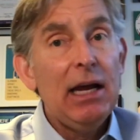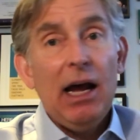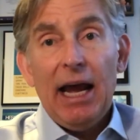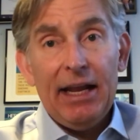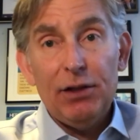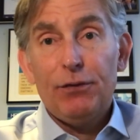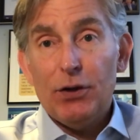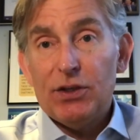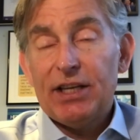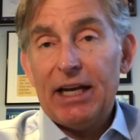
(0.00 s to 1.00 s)
in the food
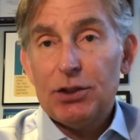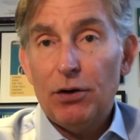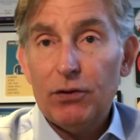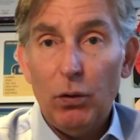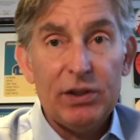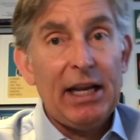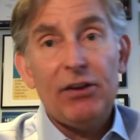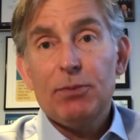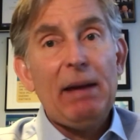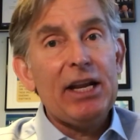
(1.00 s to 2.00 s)
sector, of course, and there's
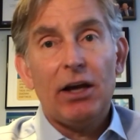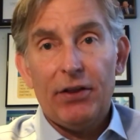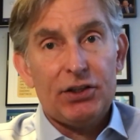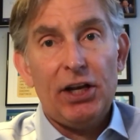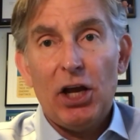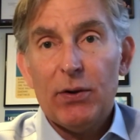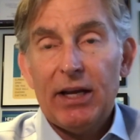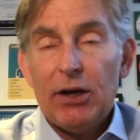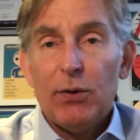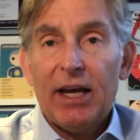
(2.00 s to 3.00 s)
many others I know
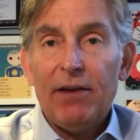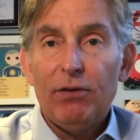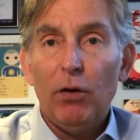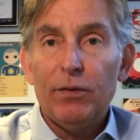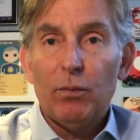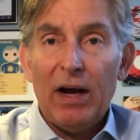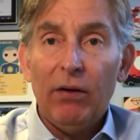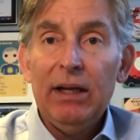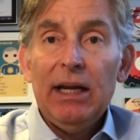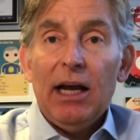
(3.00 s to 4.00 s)
who get involved
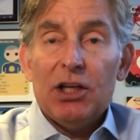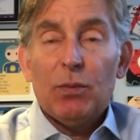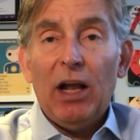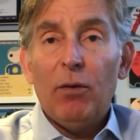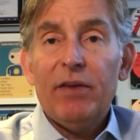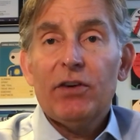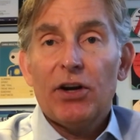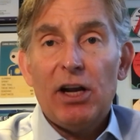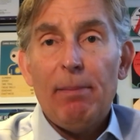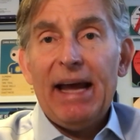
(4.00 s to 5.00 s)
as well, and we've got an
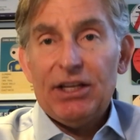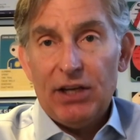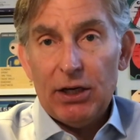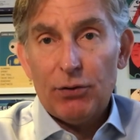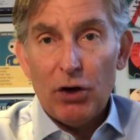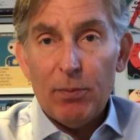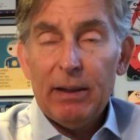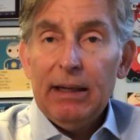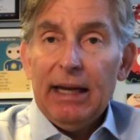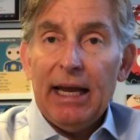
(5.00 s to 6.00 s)
amazing group
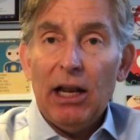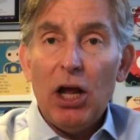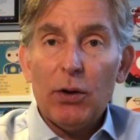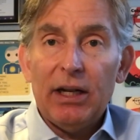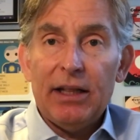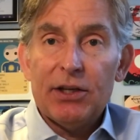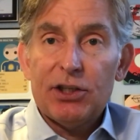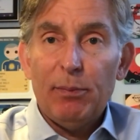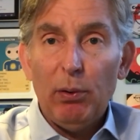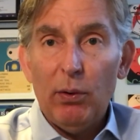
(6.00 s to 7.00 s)
here locally that
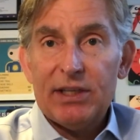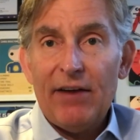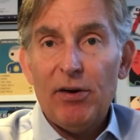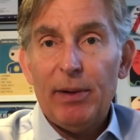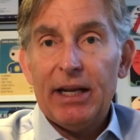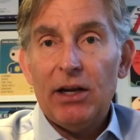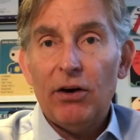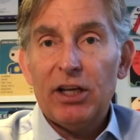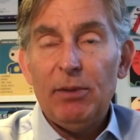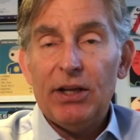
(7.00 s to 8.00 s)
support everybody in our
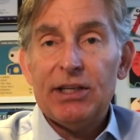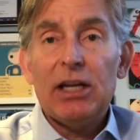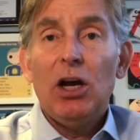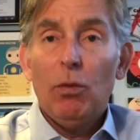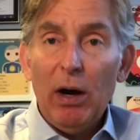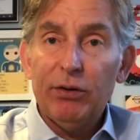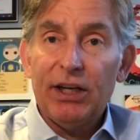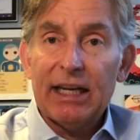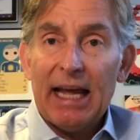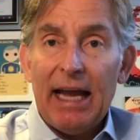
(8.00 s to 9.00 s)
community. Well done
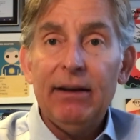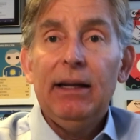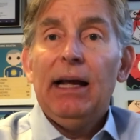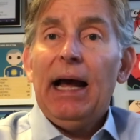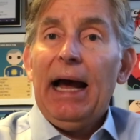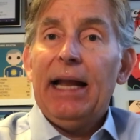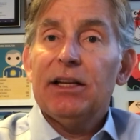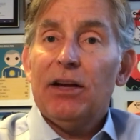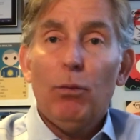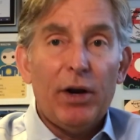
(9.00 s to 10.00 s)
again, and
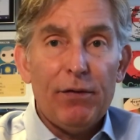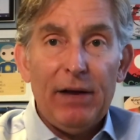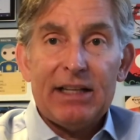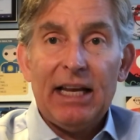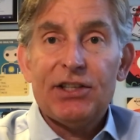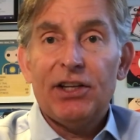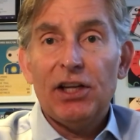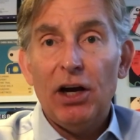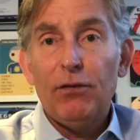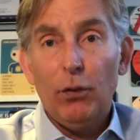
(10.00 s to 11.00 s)
what a fantastic
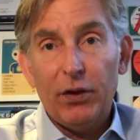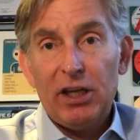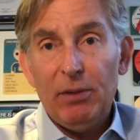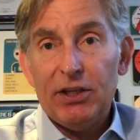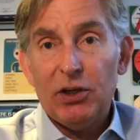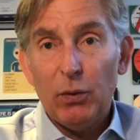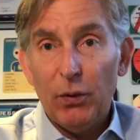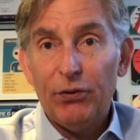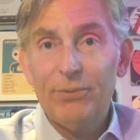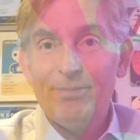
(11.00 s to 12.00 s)
year for the Community Awards.